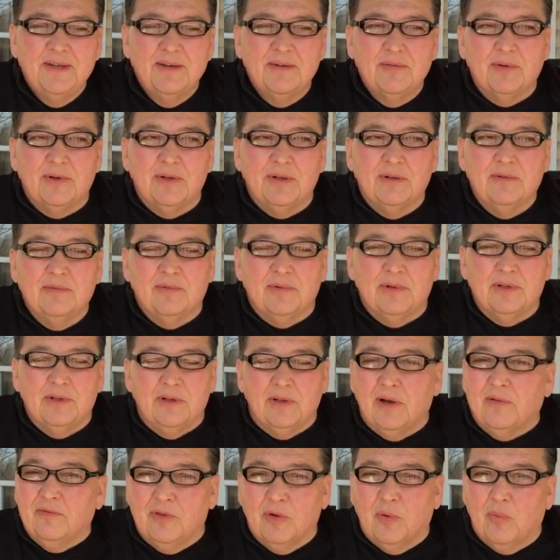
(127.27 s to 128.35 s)
We, we
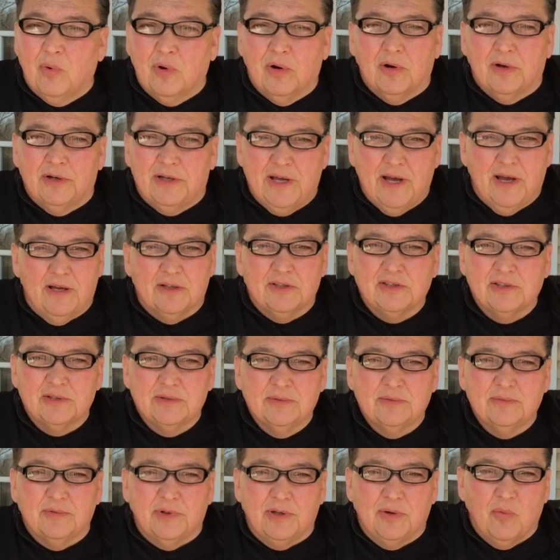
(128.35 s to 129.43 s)
love the word, yes.
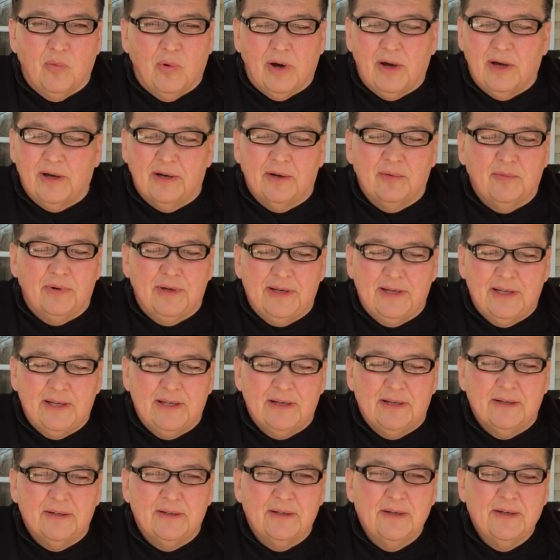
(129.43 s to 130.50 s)
We want it. We need
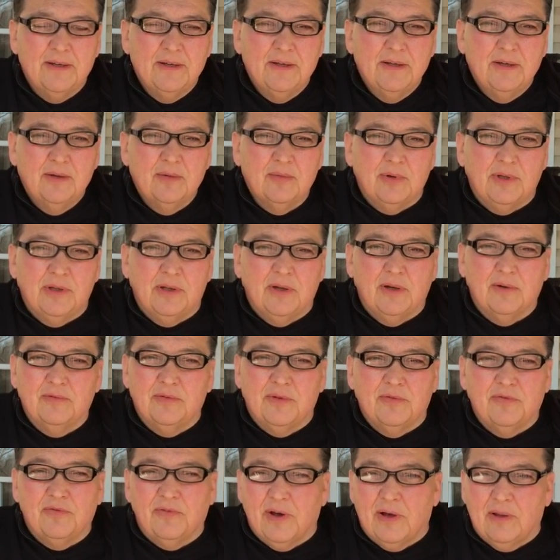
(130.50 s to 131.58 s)
it. We love the
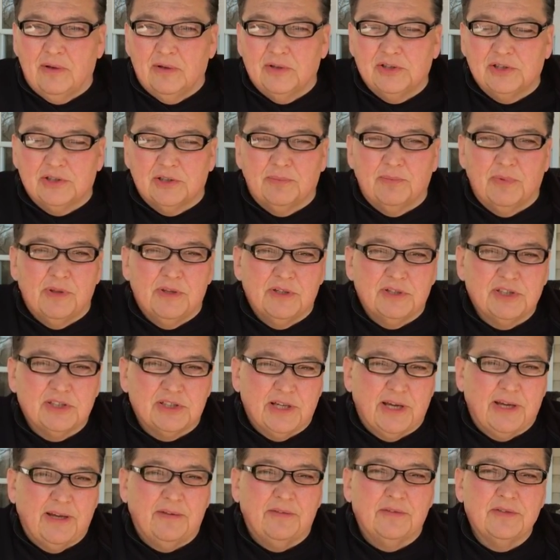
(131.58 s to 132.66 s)
fellowship of the
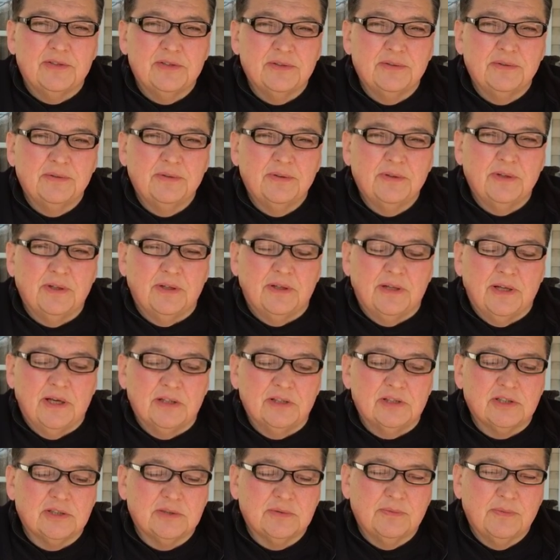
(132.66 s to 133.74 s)
saints. And
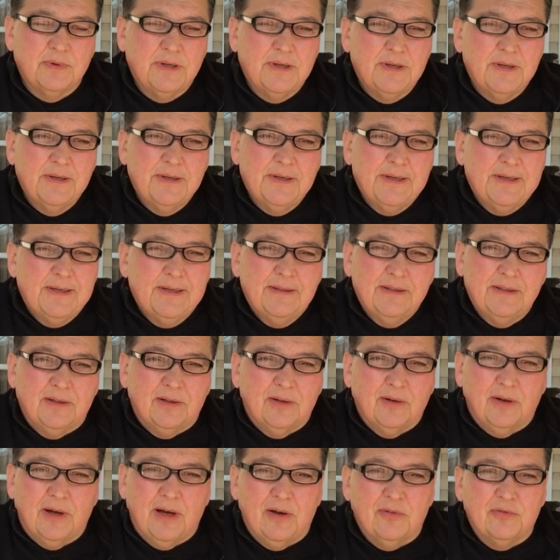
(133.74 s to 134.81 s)
that's, you
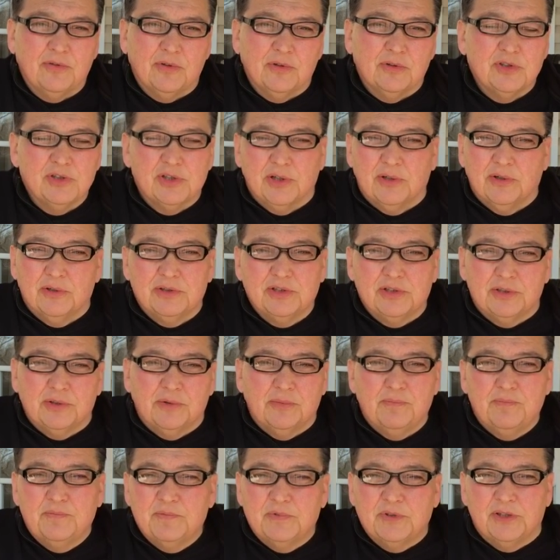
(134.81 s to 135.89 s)
know, after church, you
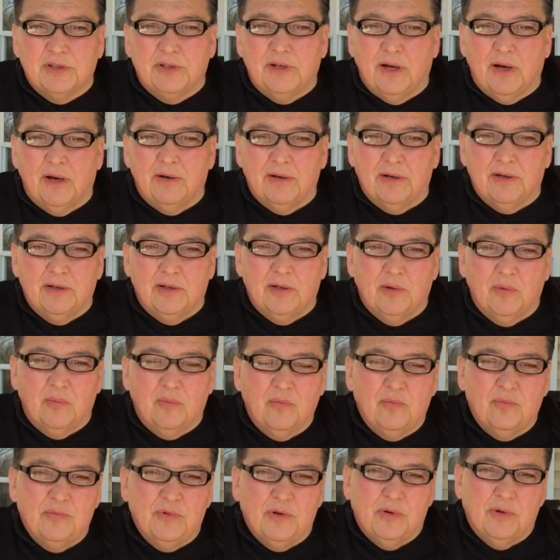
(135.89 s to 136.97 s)
sit down and you,
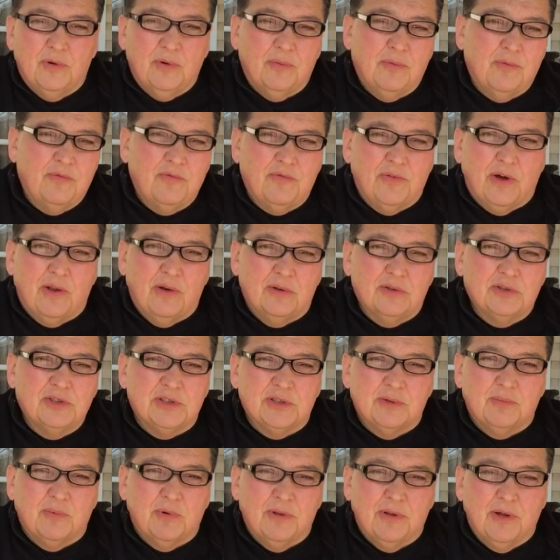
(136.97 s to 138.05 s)
you
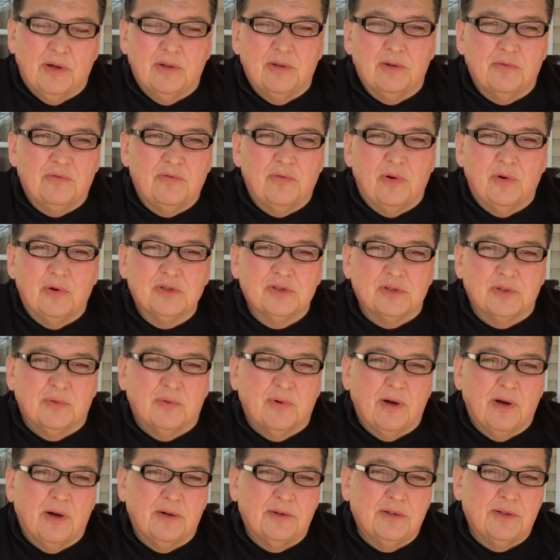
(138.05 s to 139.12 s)
fellowship with other folks
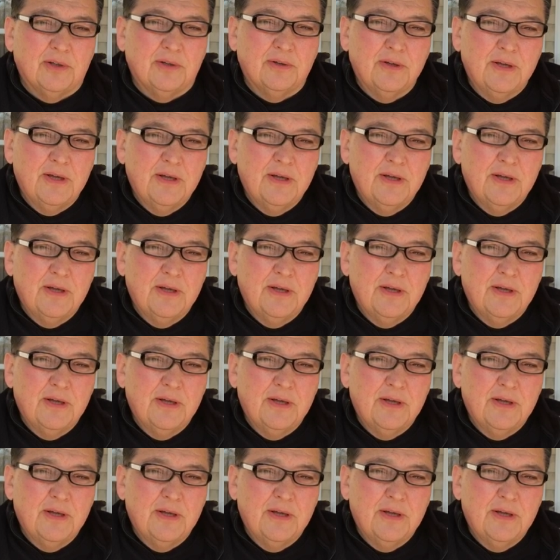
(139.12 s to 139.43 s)
around you.